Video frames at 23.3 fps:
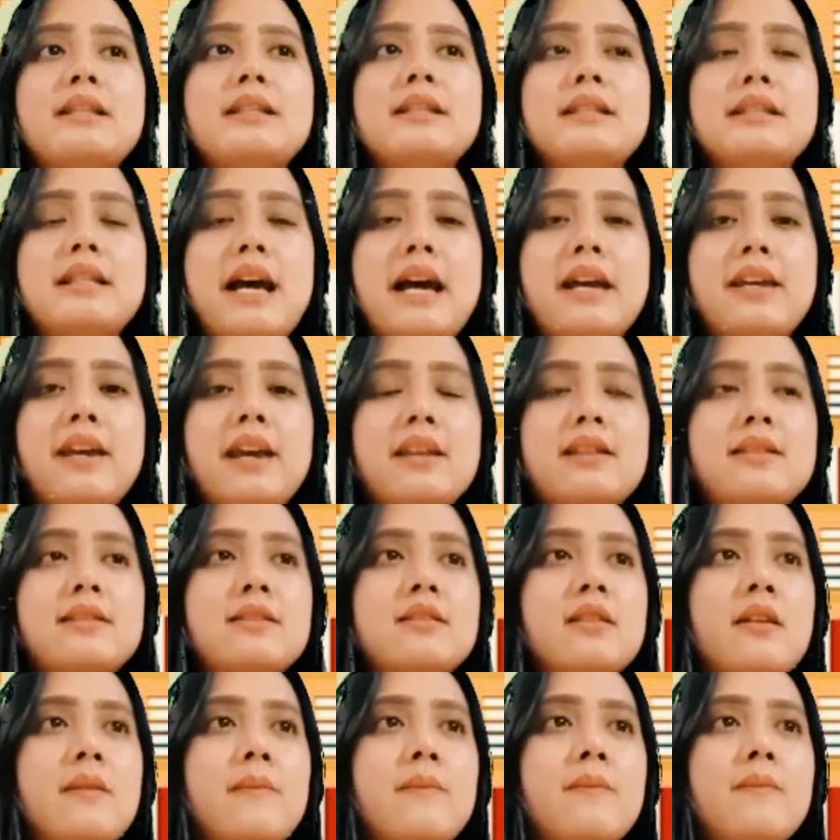
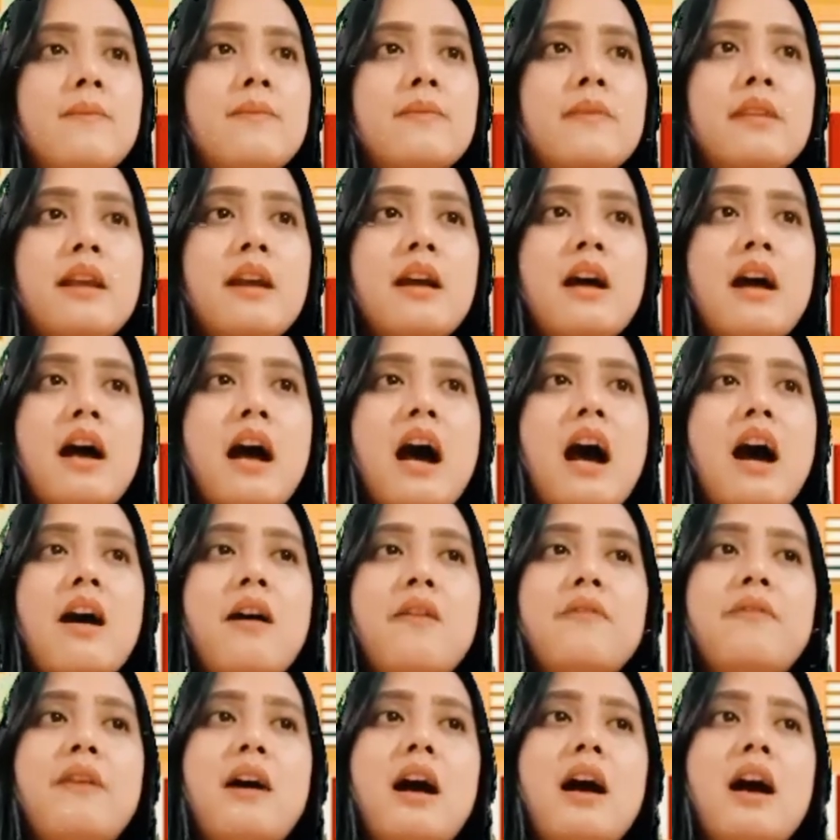diets,
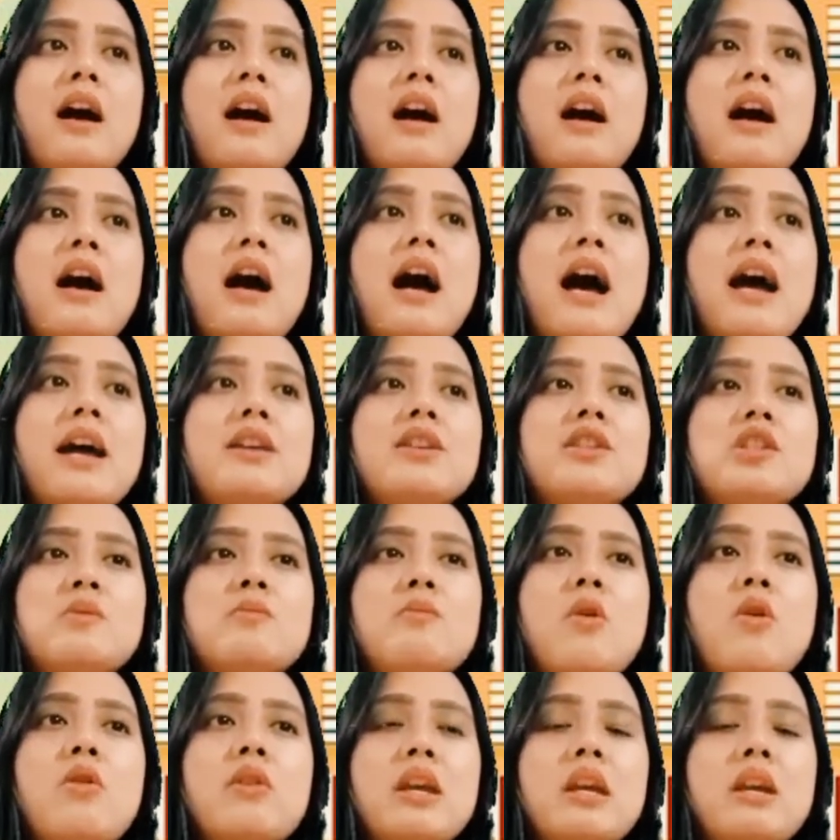have high
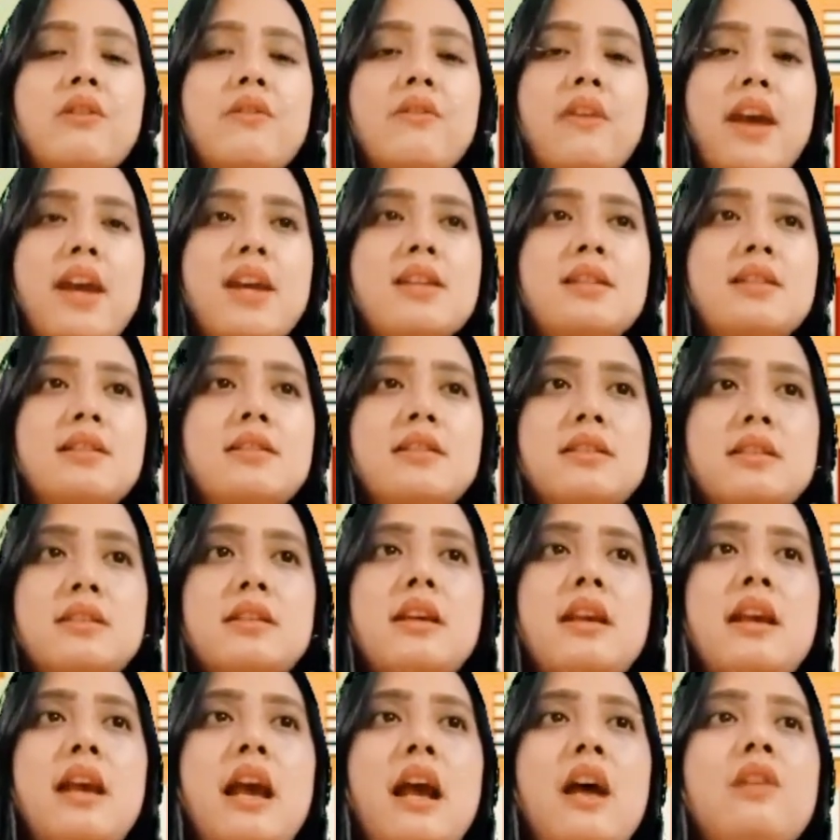smoking rates,
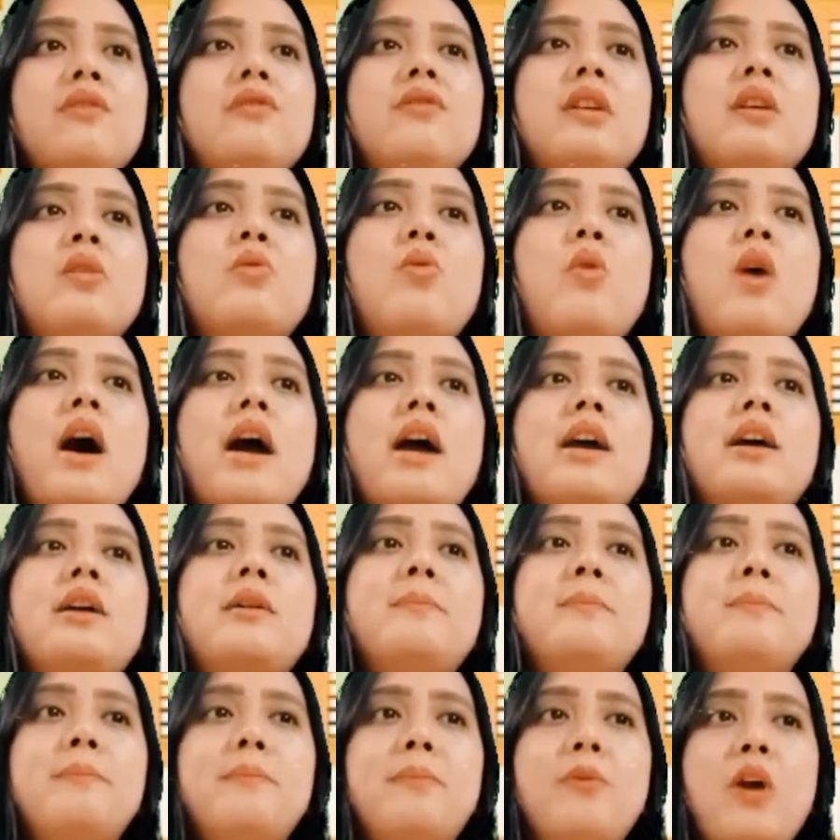and require
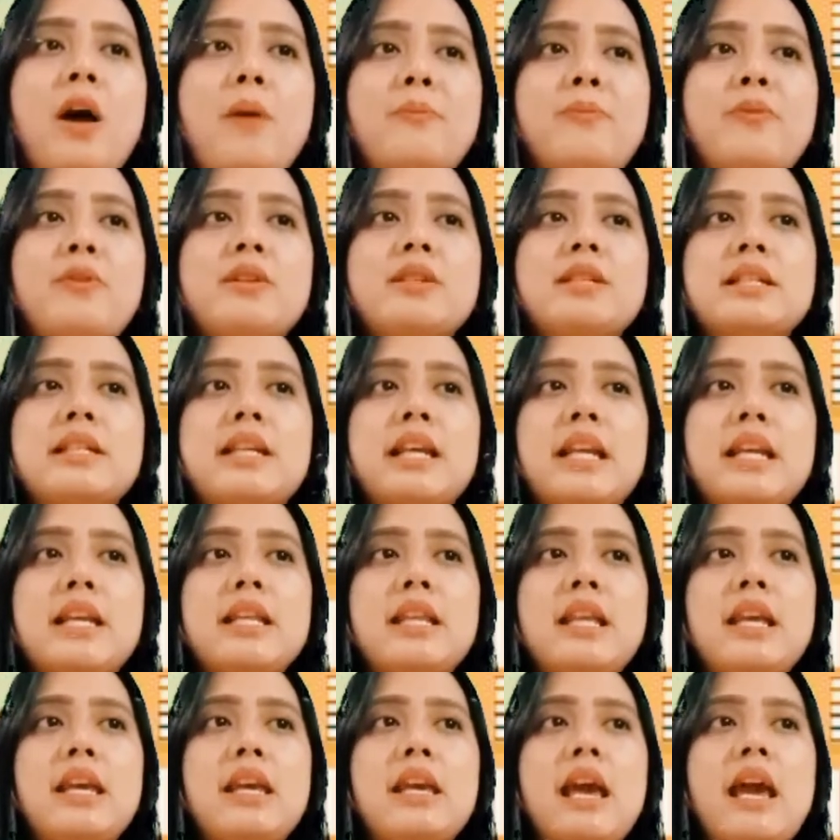proper
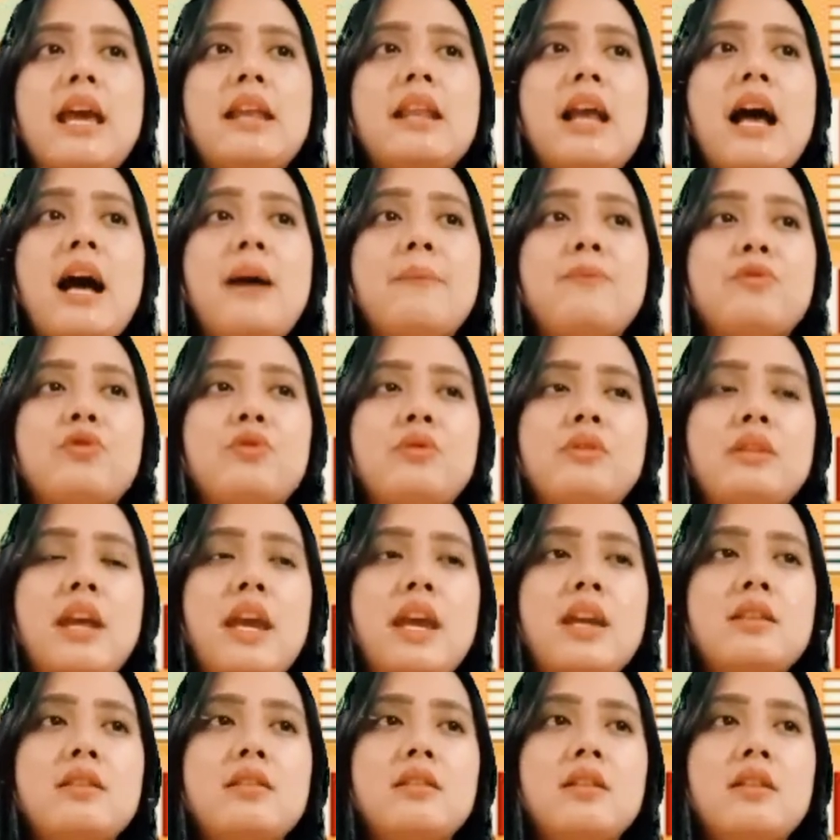screening and
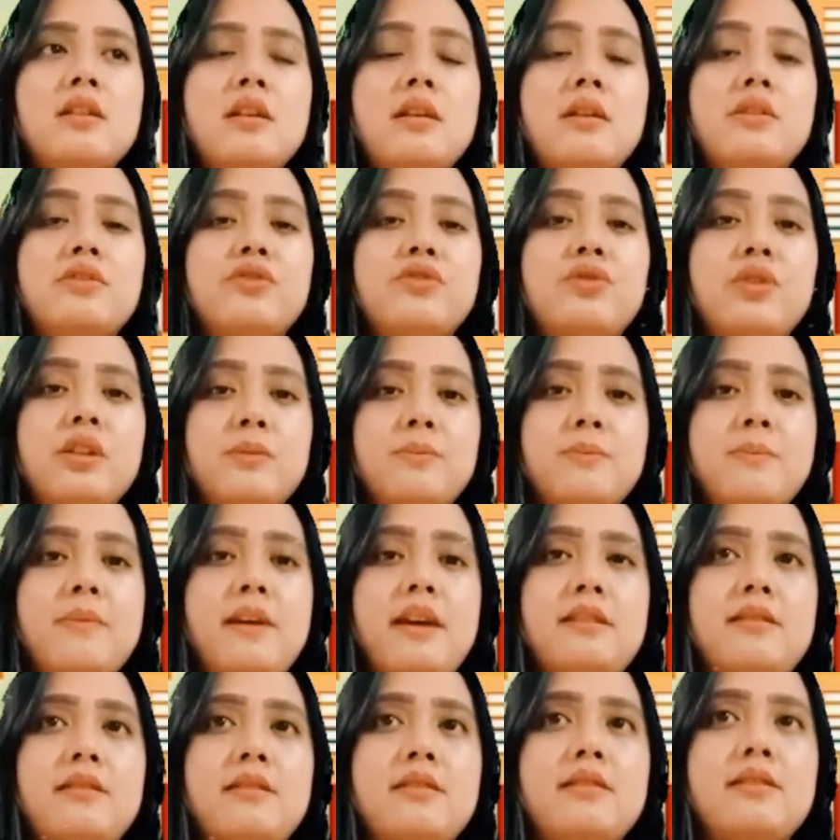up-to-date
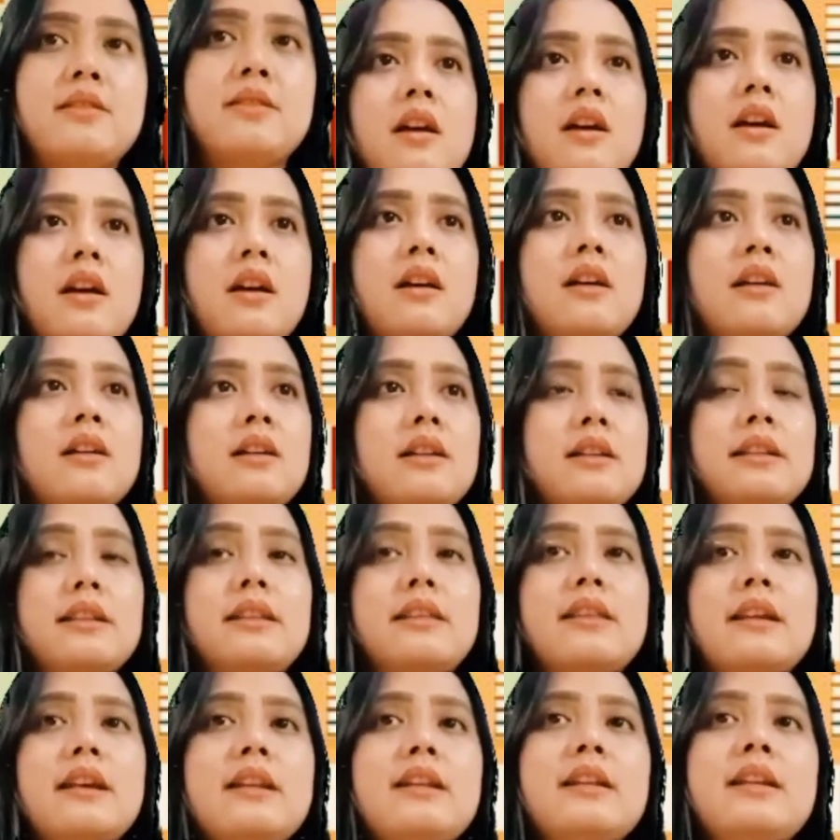treatments.
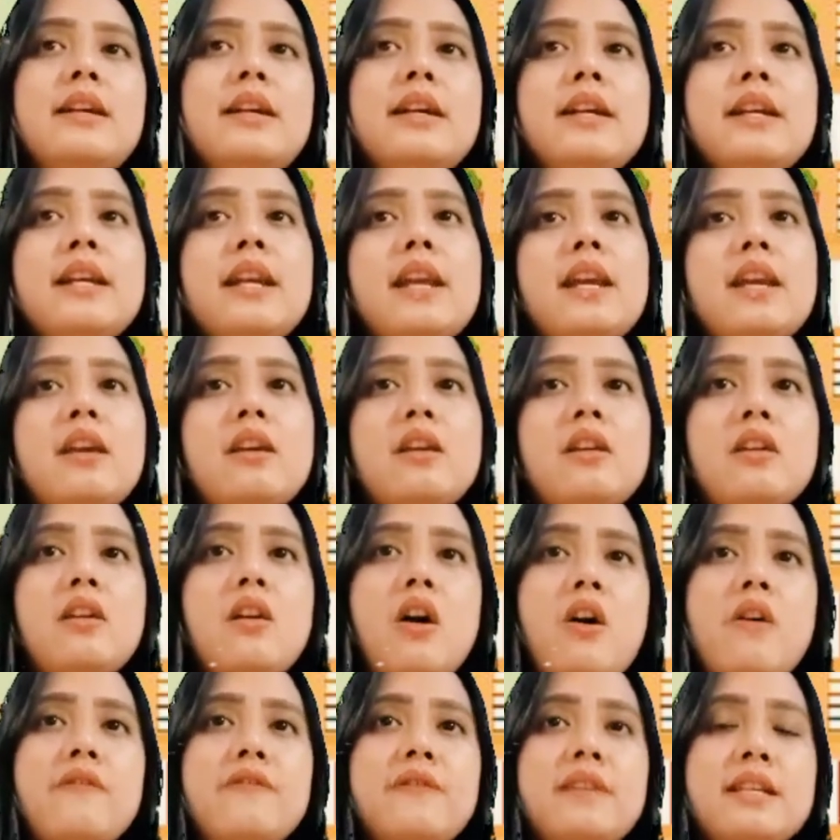The
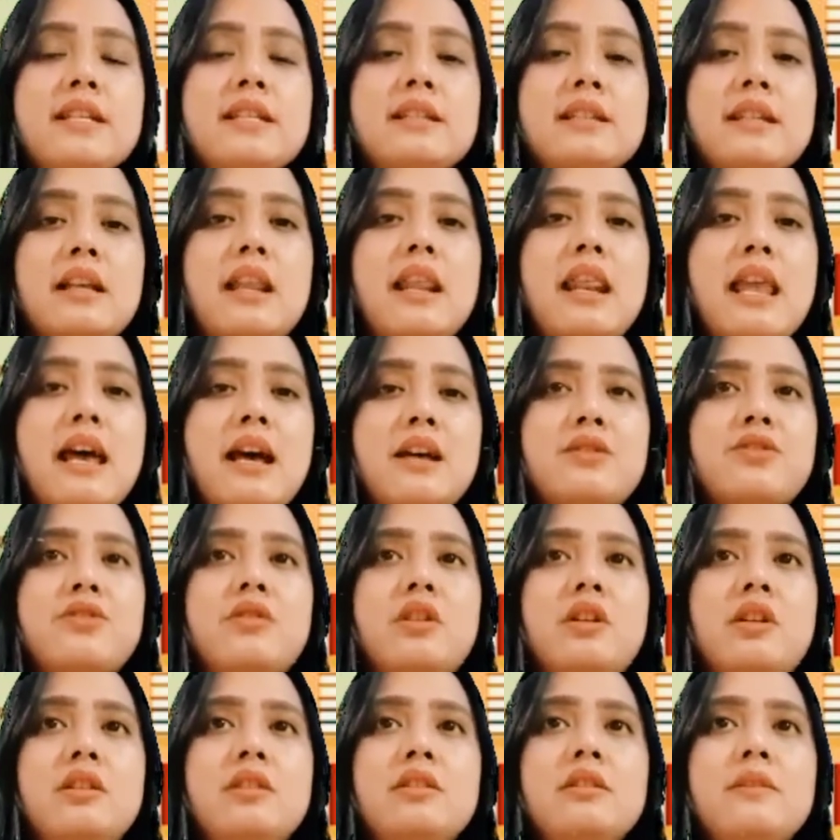learning of this
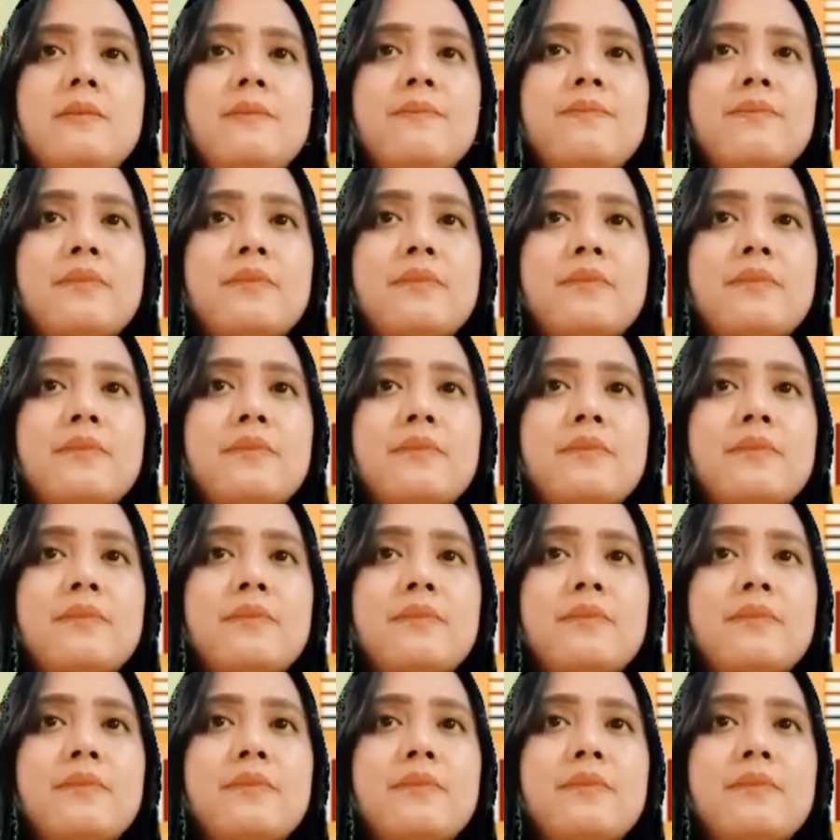lesson,